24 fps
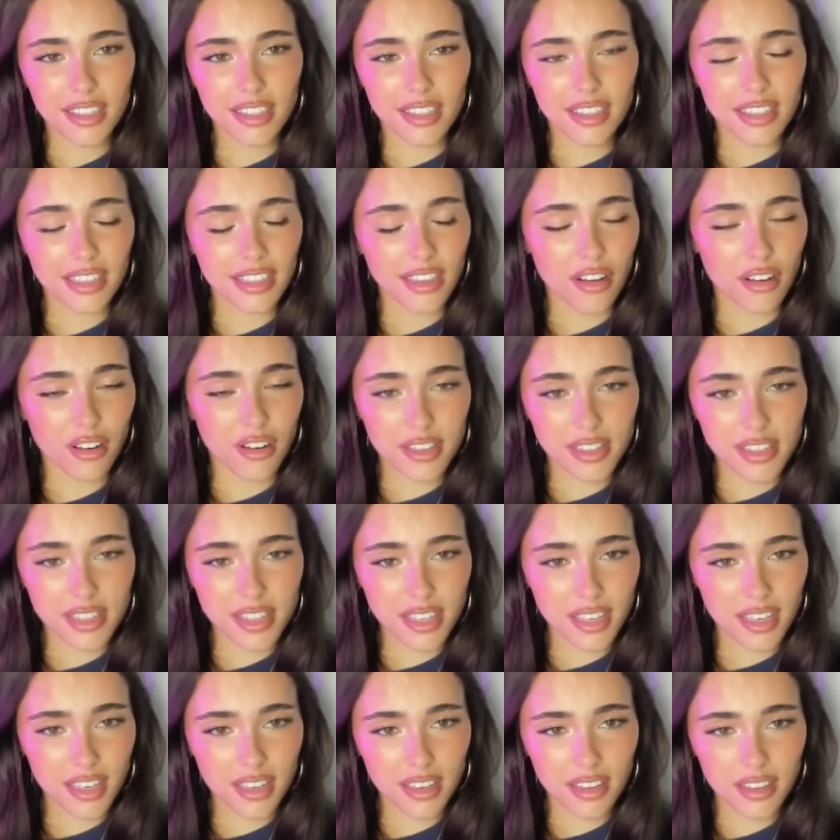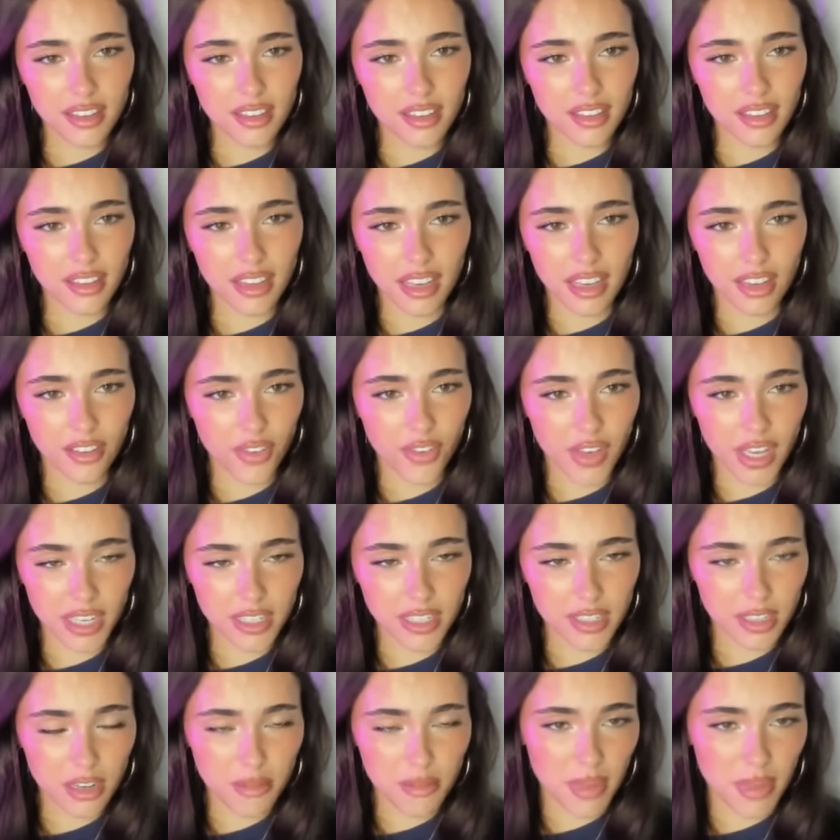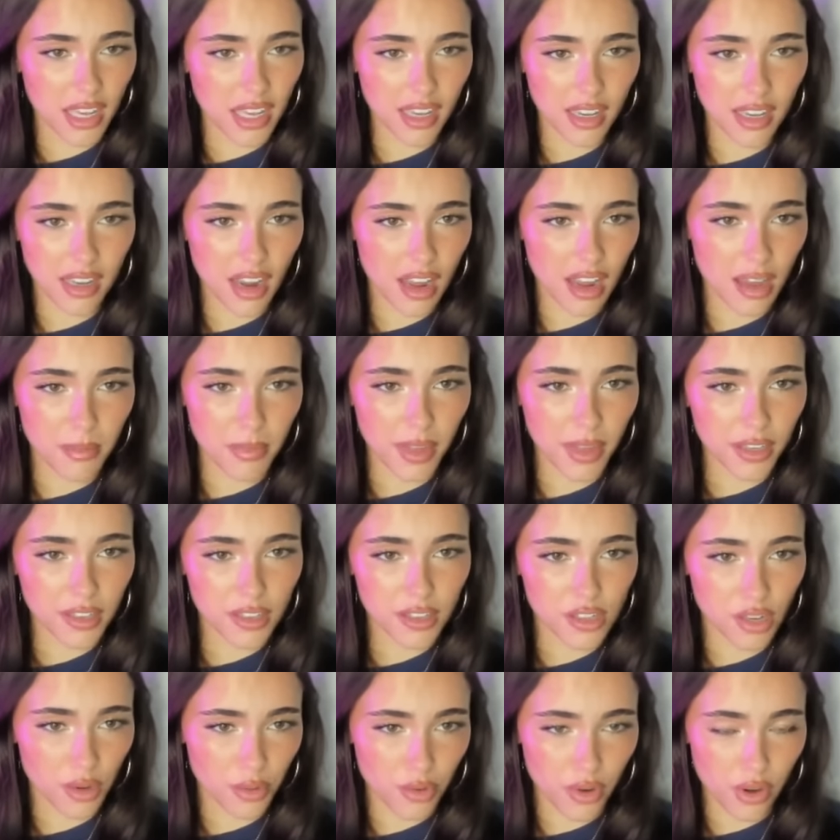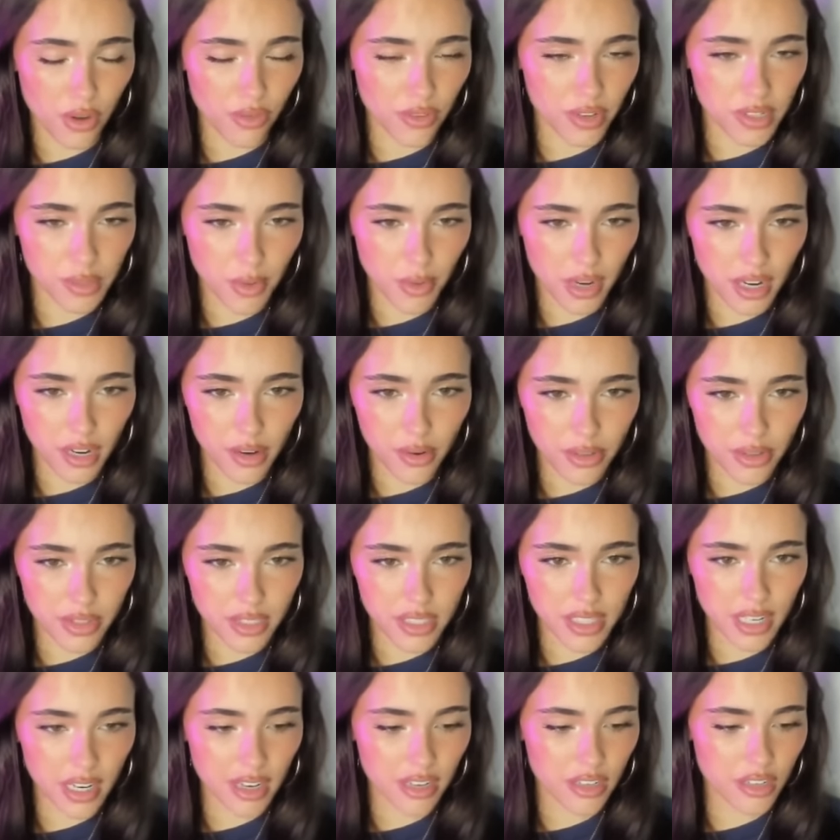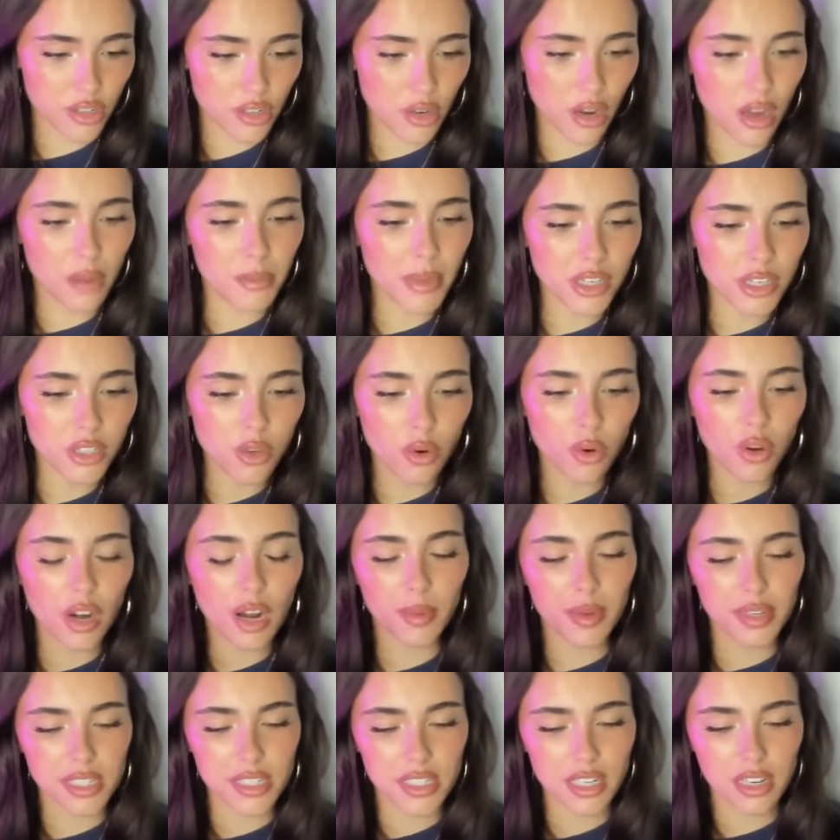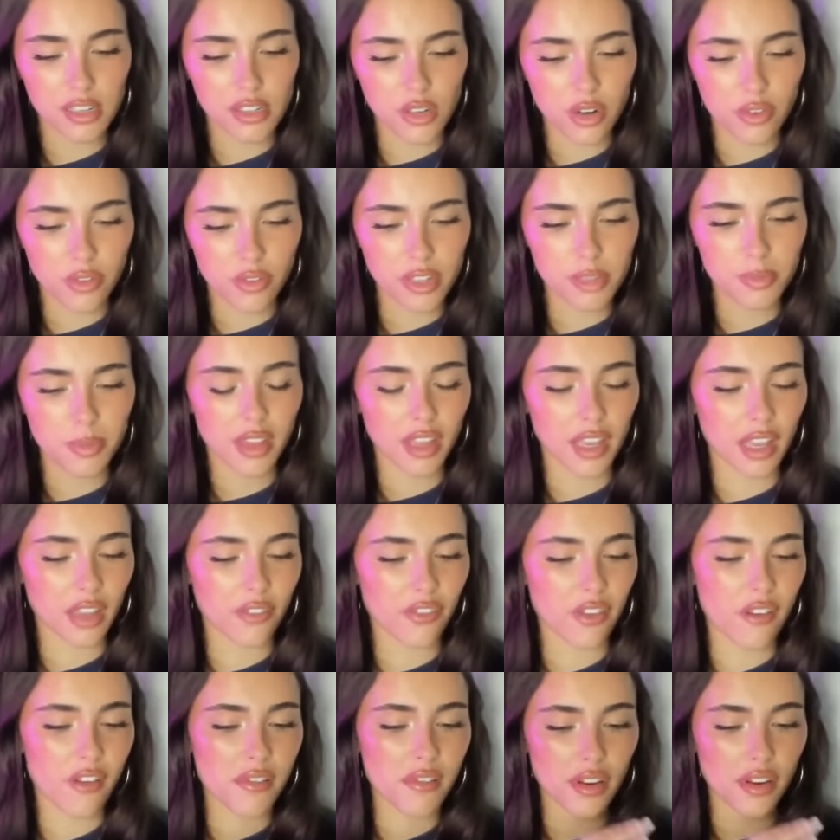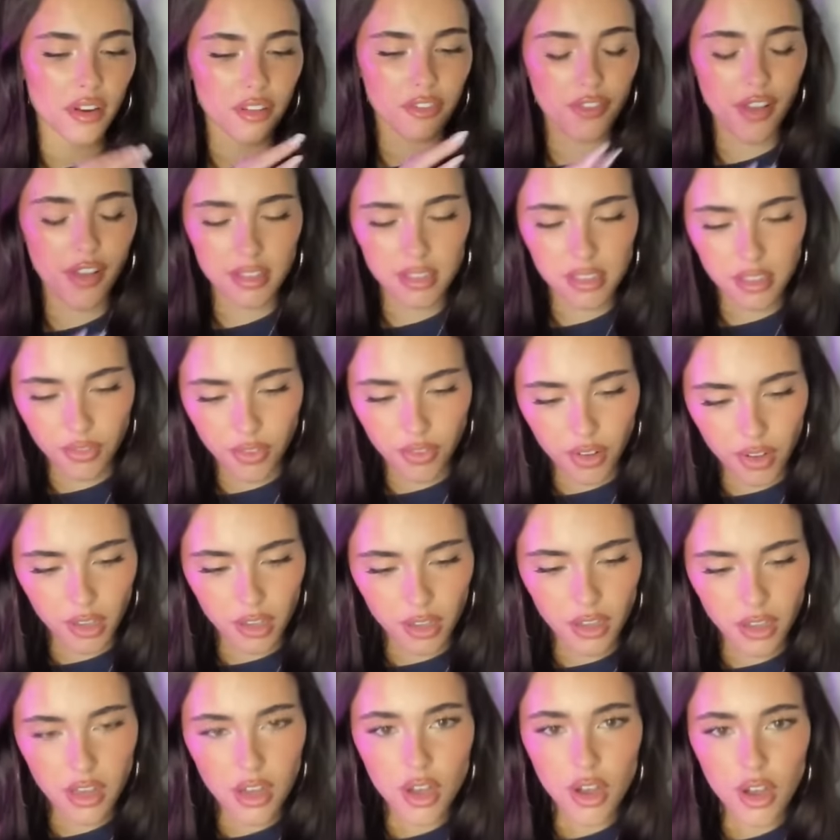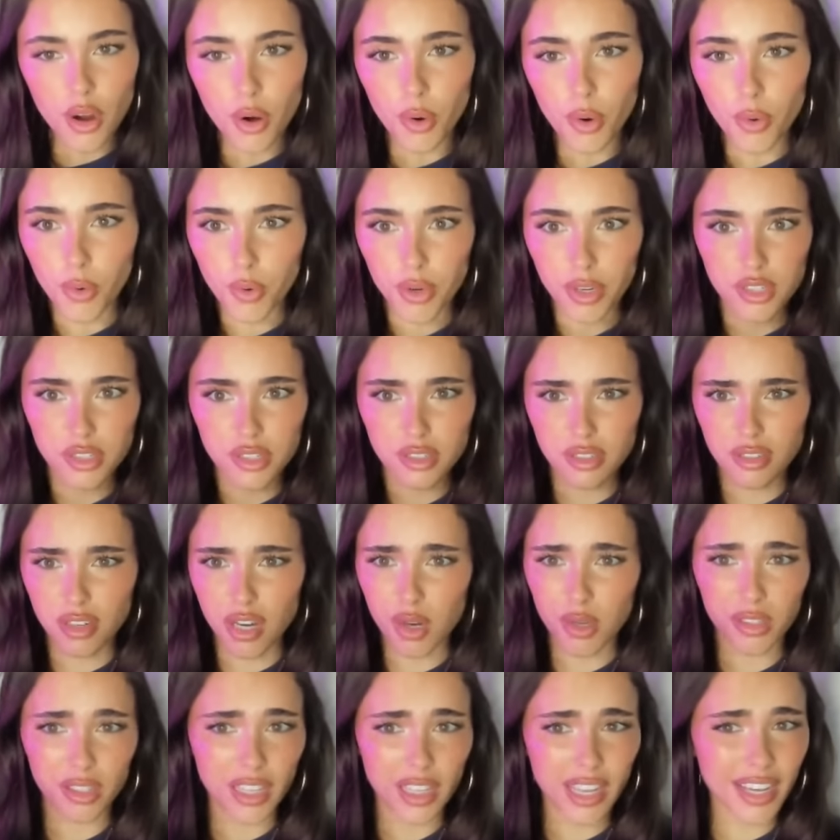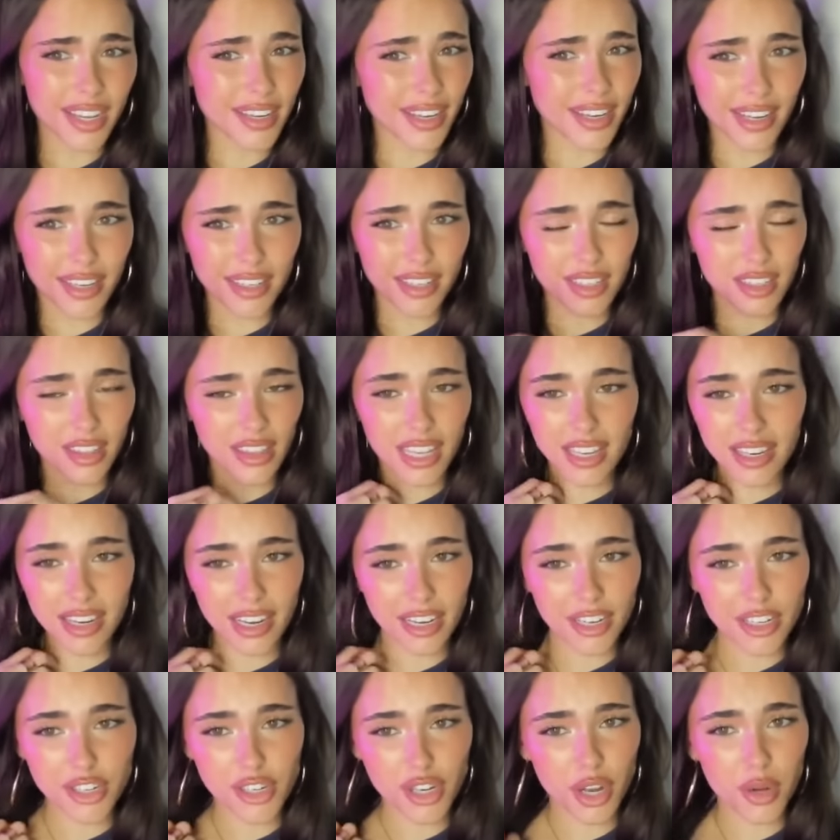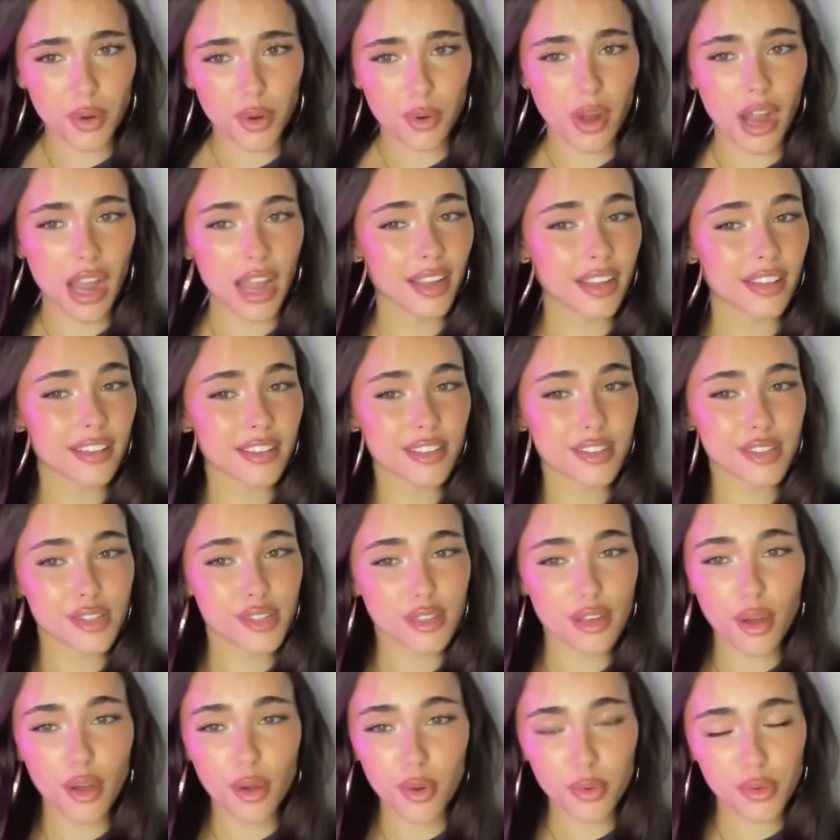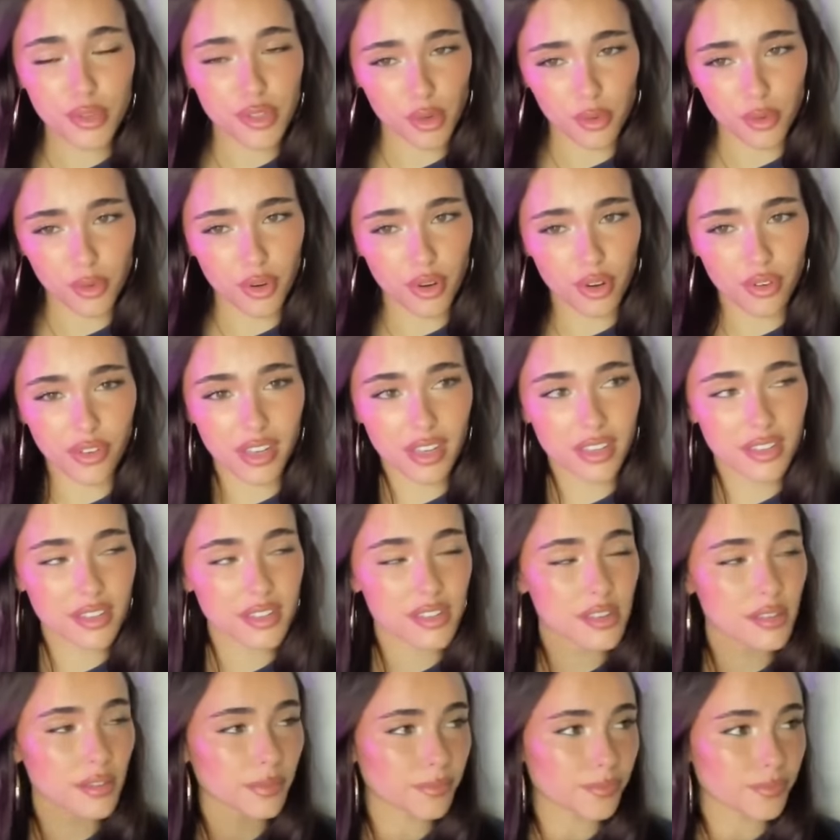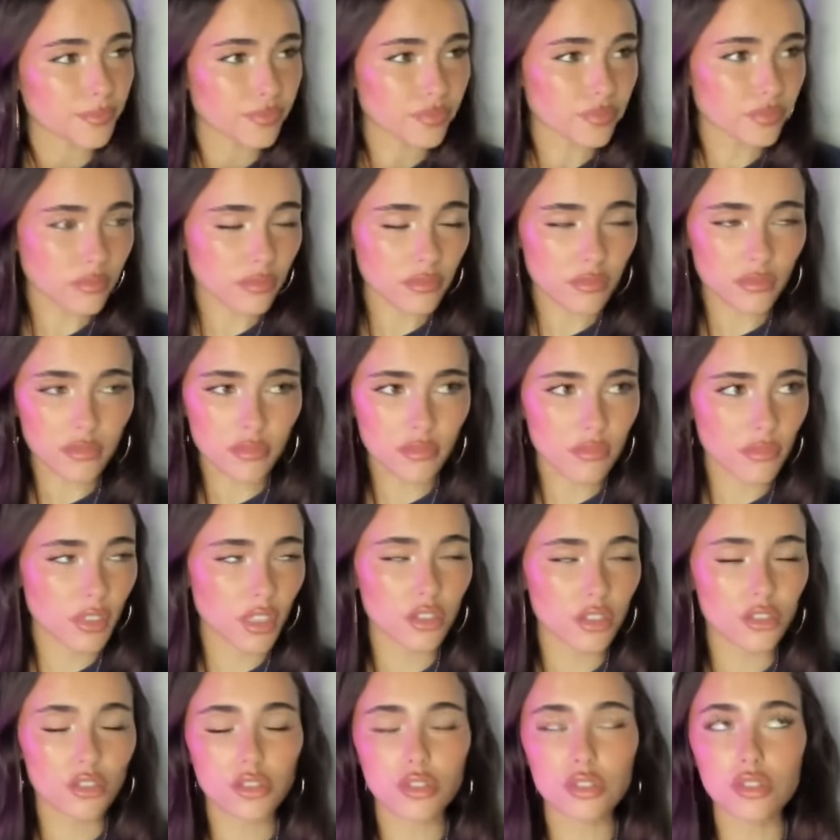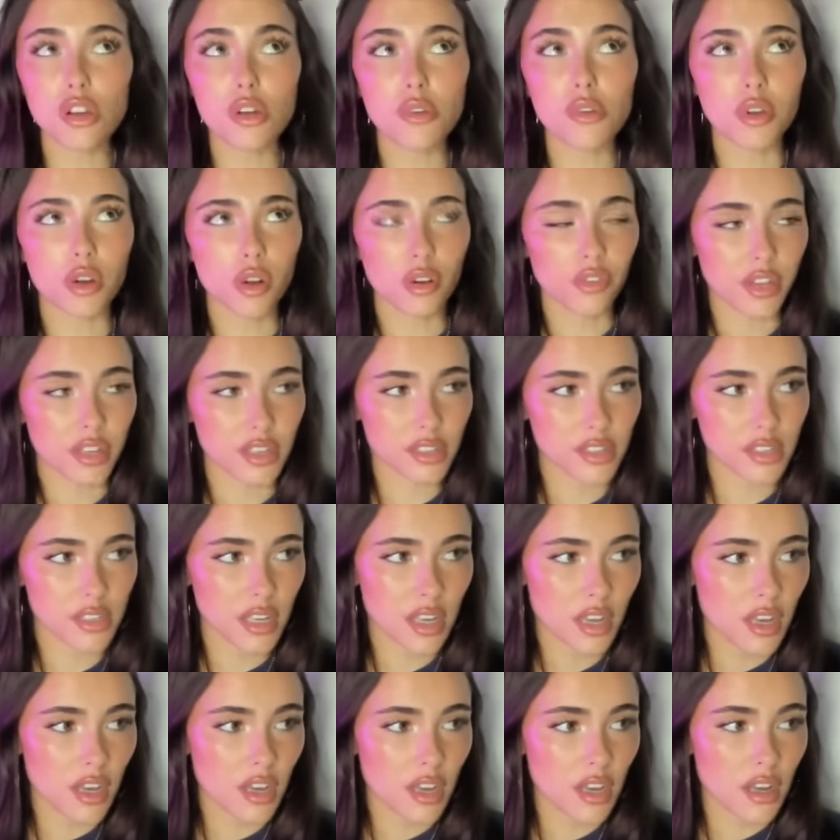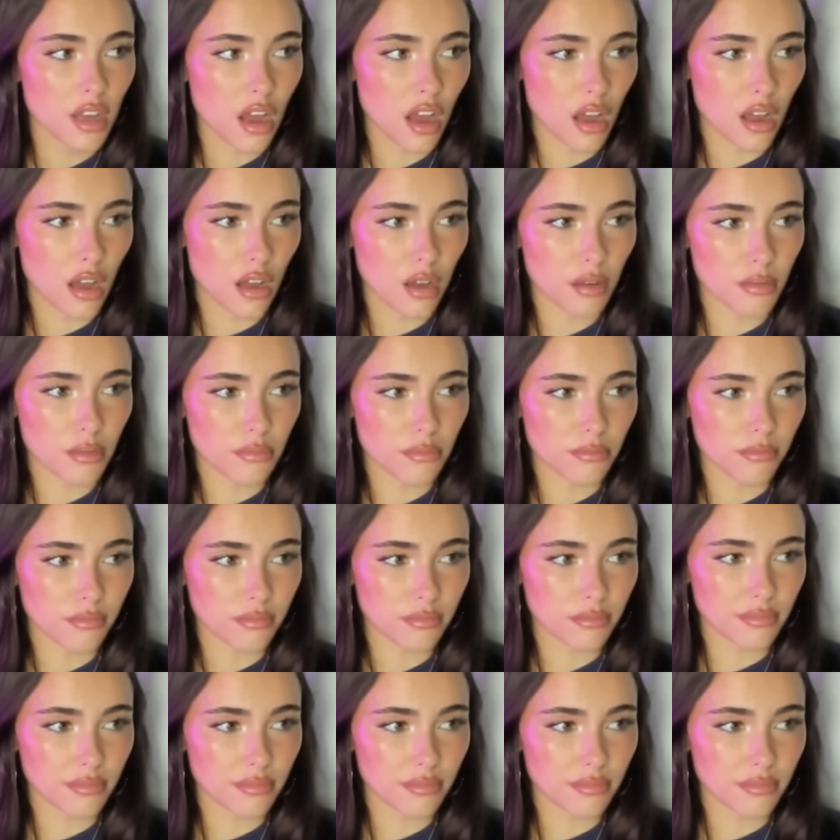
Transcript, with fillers: honestly, like fake it till you make it. I'm like so nervous when I go on stage. On my tour, I wasn't as nervous, but like if I've ever done a festival or a late night late night show, I get so so nervous, so nervous. Um,